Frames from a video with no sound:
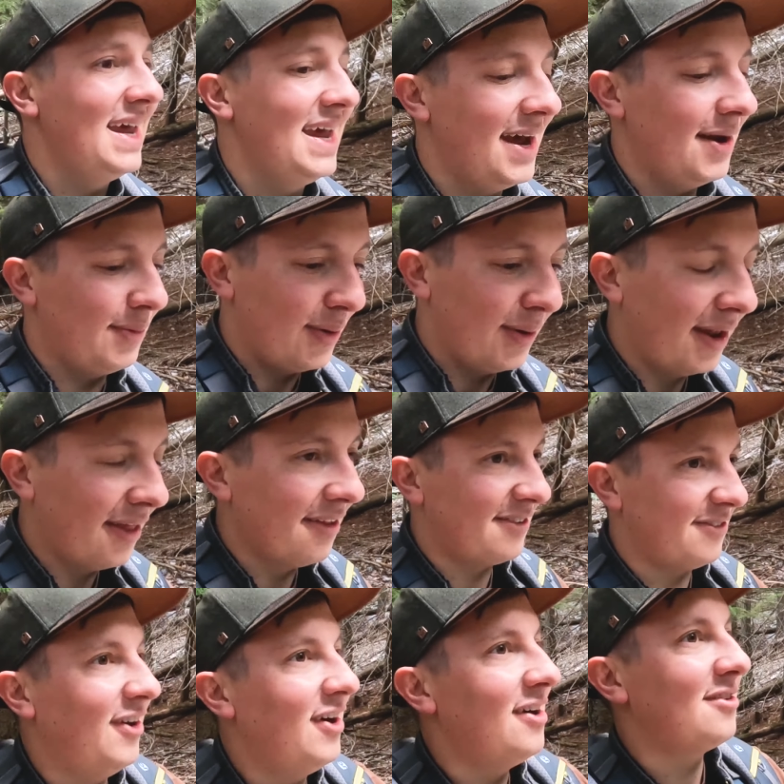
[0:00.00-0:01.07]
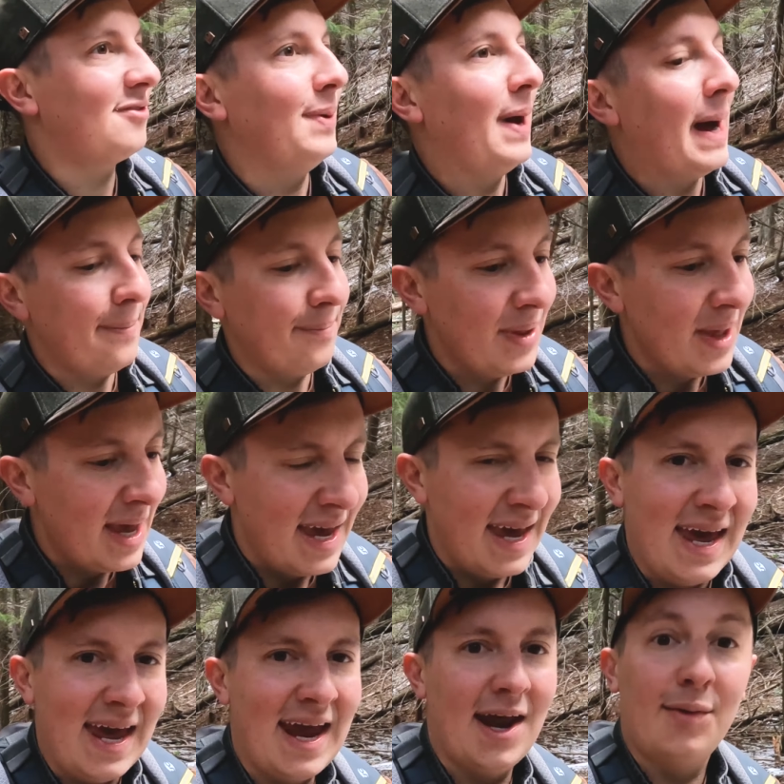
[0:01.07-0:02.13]
and we went to this very spot,
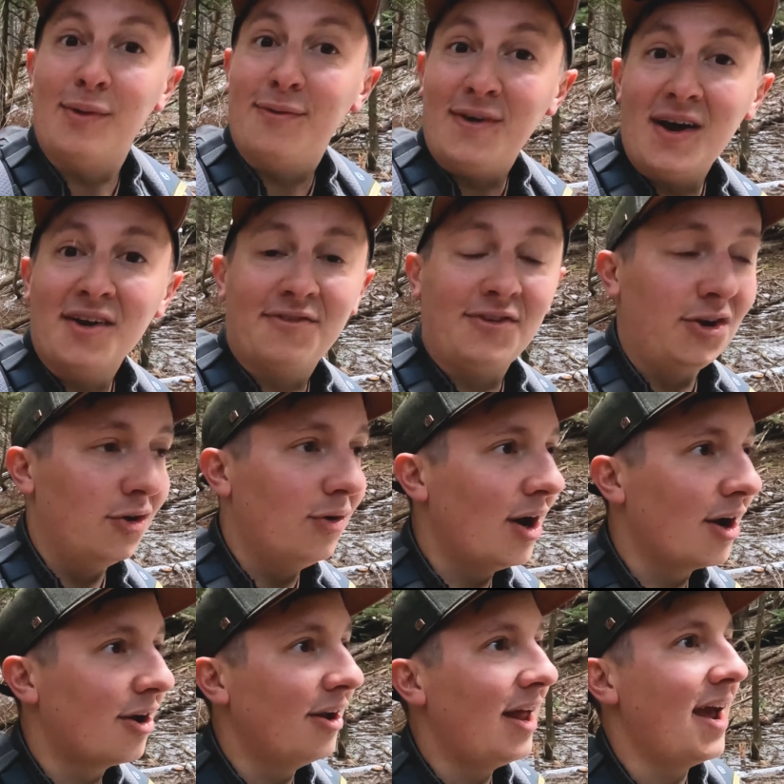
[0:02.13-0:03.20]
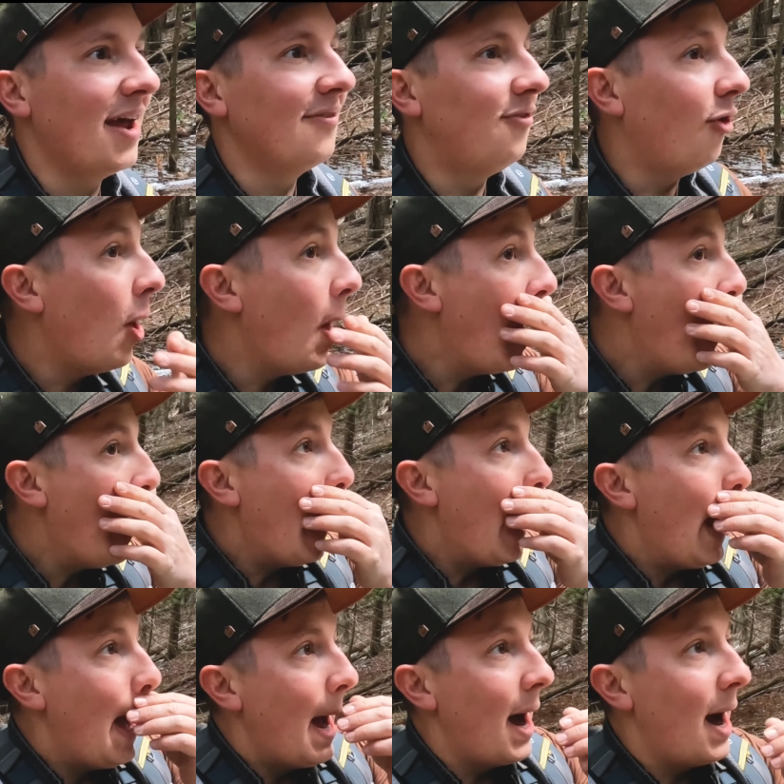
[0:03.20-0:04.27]
and we found a few, a good handful,
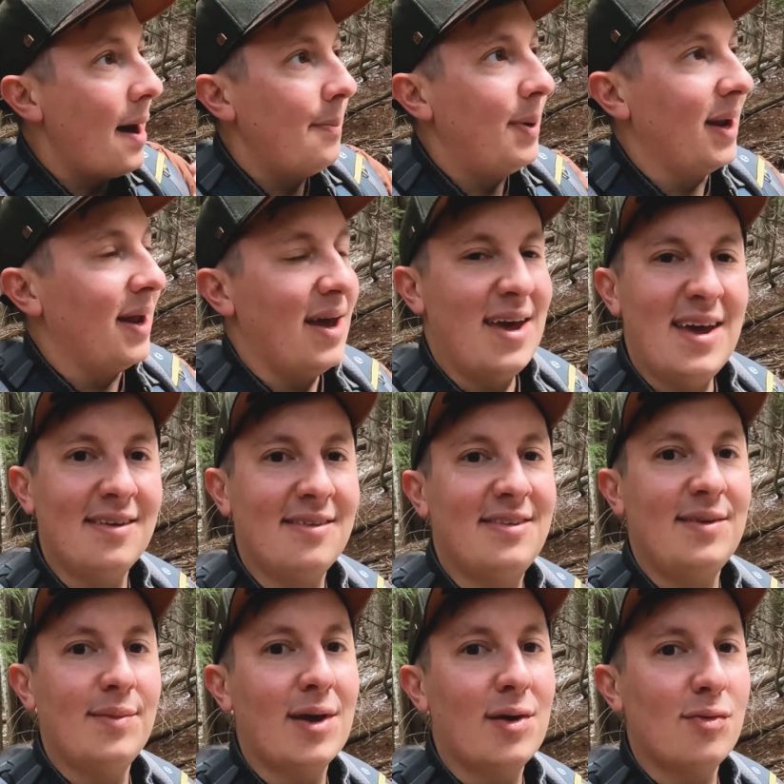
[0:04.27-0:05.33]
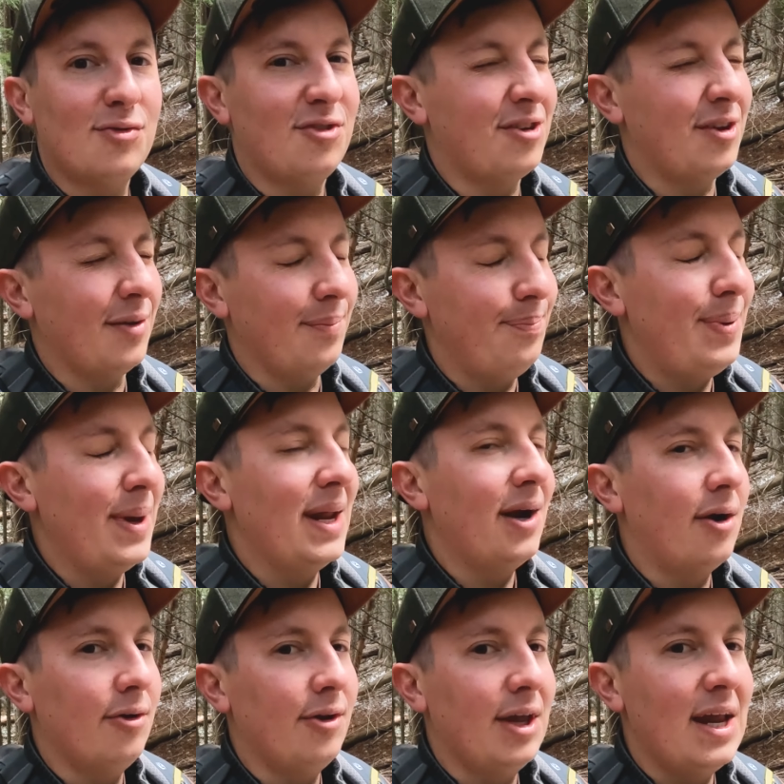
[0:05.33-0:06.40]
uh, but it seemed like it was just a bit
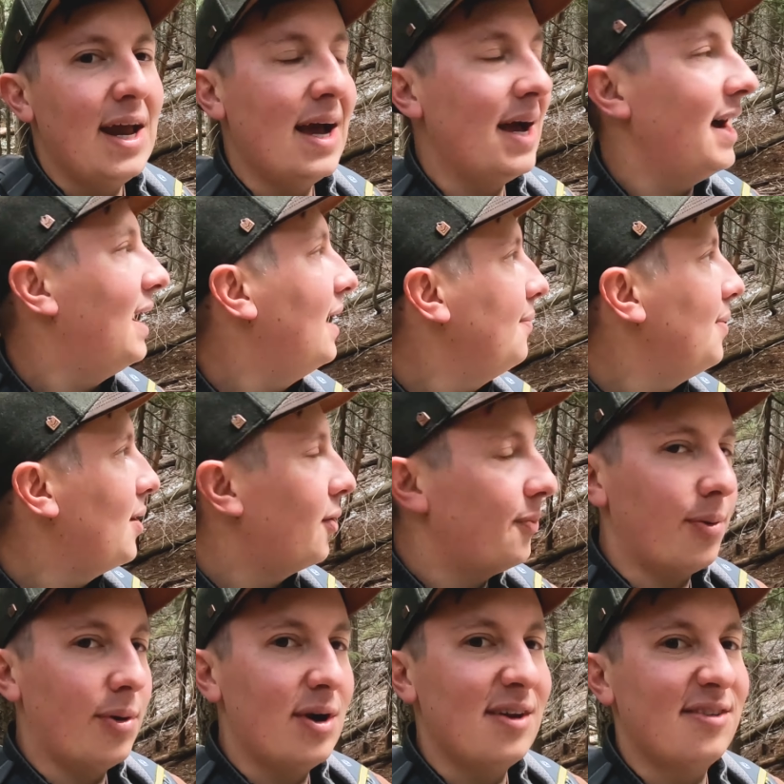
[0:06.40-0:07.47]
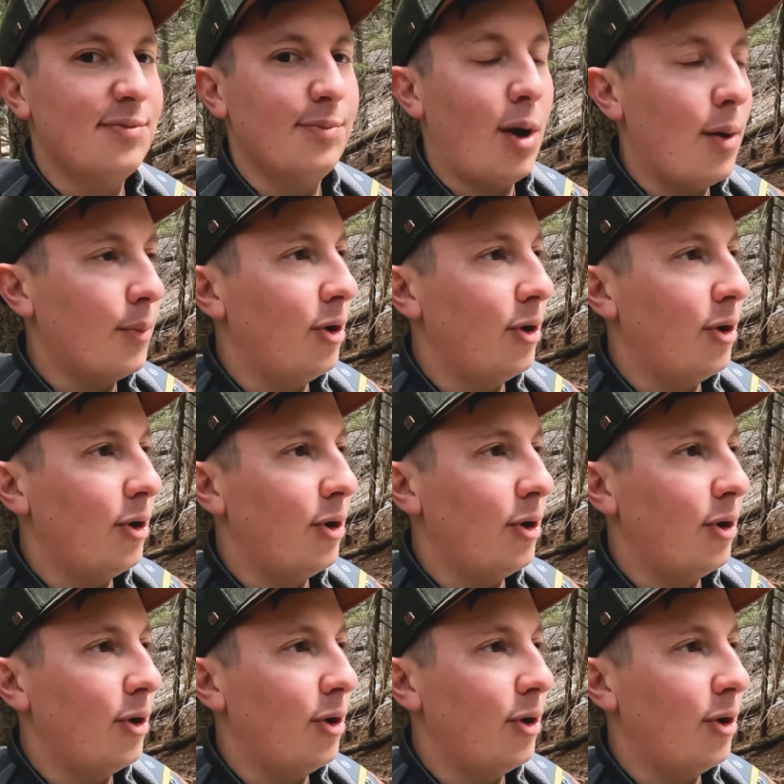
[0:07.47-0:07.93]
early. Um, they were pretty small